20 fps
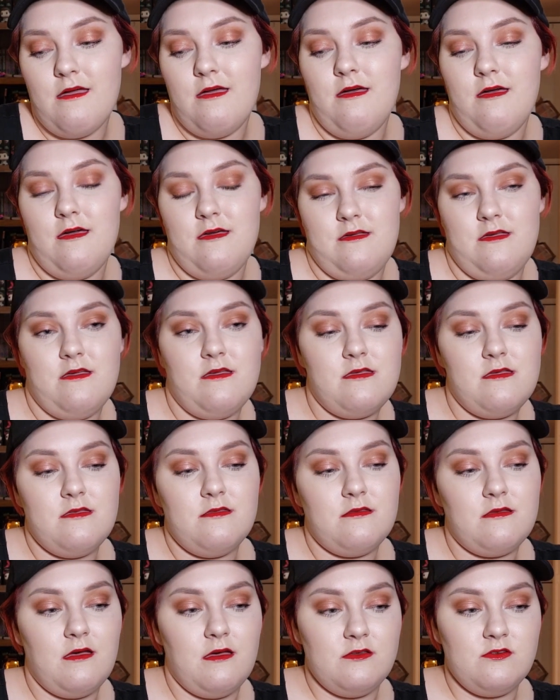I
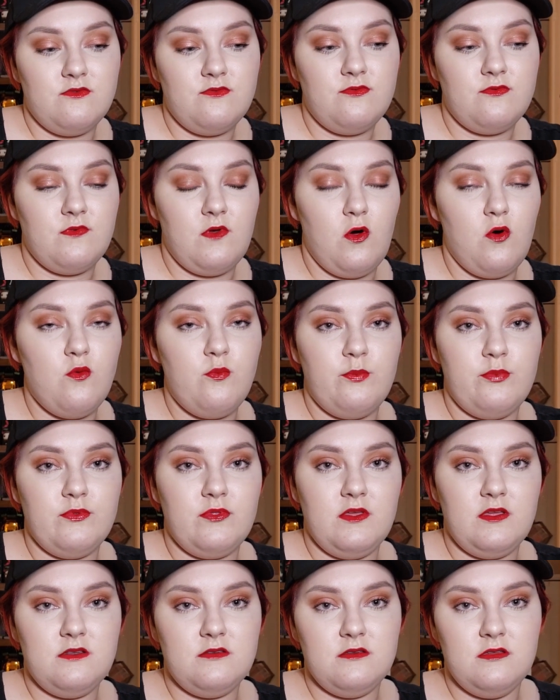kind of hope
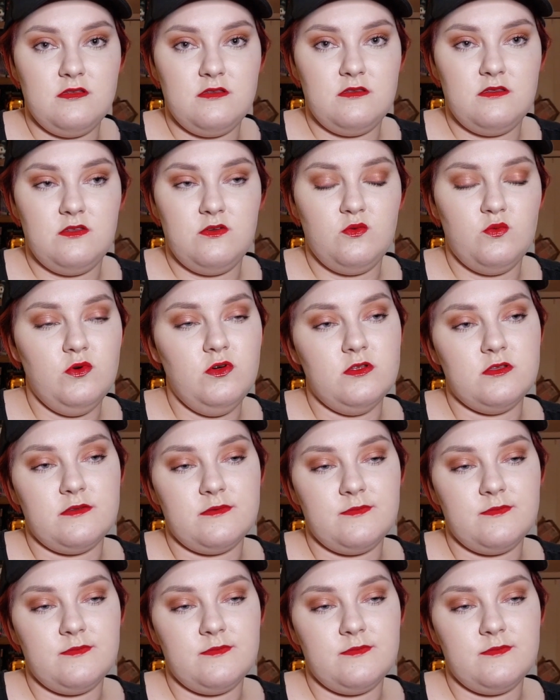that you would.